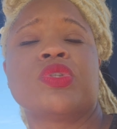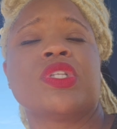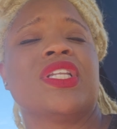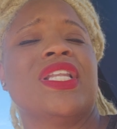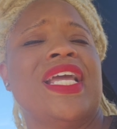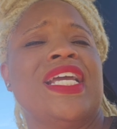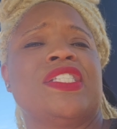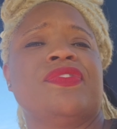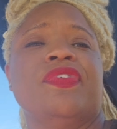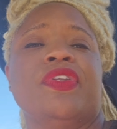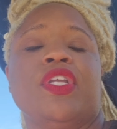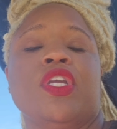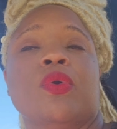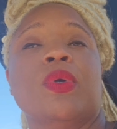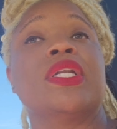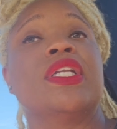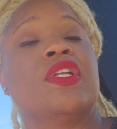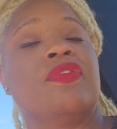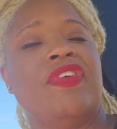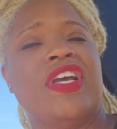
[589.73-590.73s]
the last video
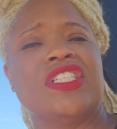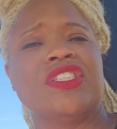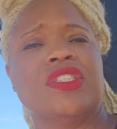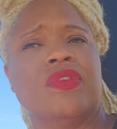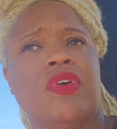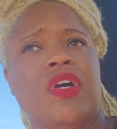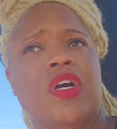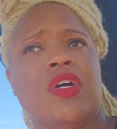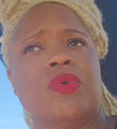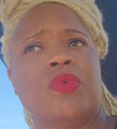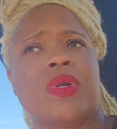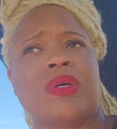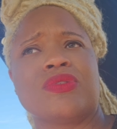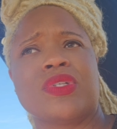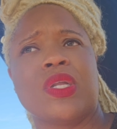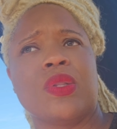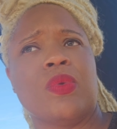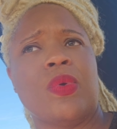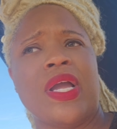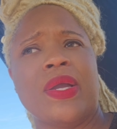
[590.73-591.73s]
i did the fashion overhaul when i was on
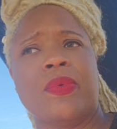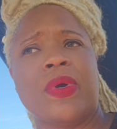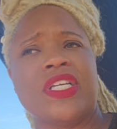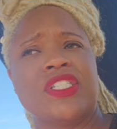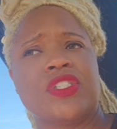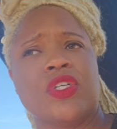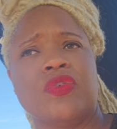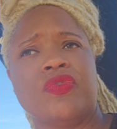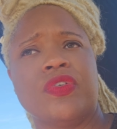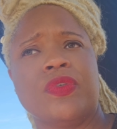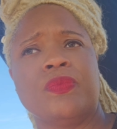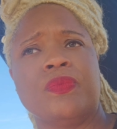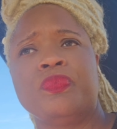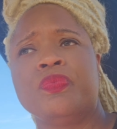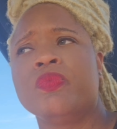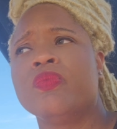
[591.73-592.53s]
that white, white sofa